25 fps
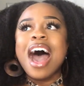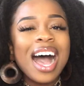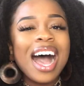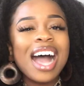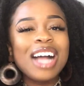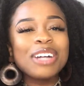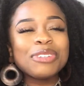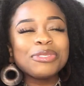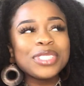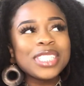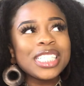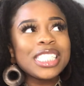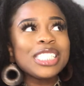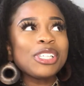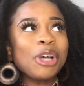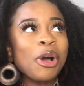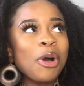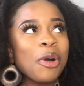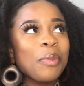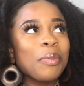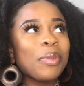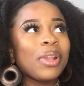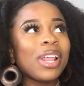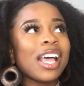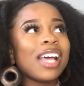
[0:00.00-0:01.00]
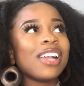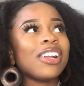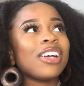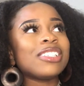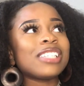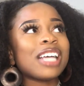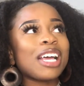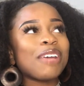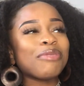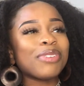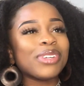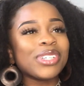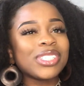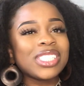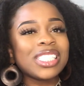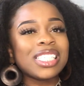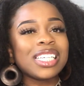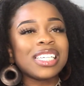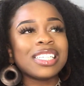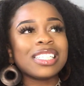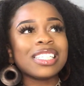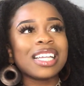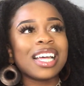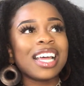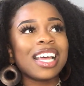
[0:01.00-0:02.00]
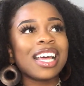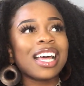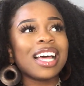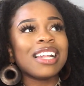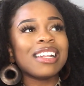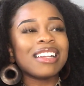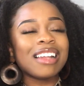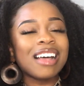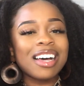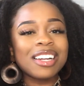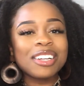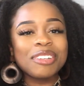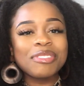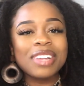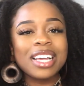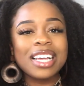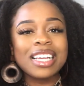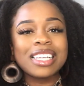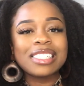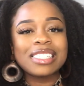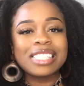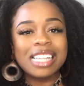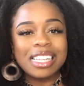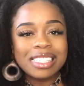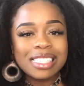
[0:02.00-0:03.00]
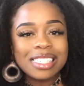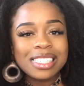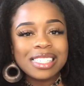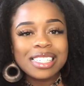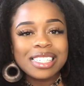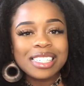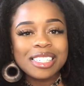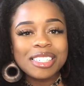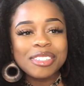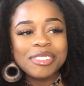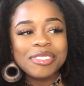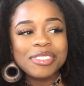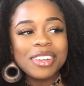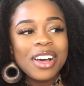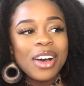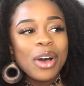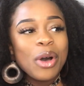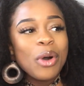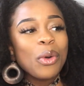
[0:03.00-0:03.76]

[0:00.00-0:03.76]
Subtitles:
I really don't plan on divulging like a lot of like sensitive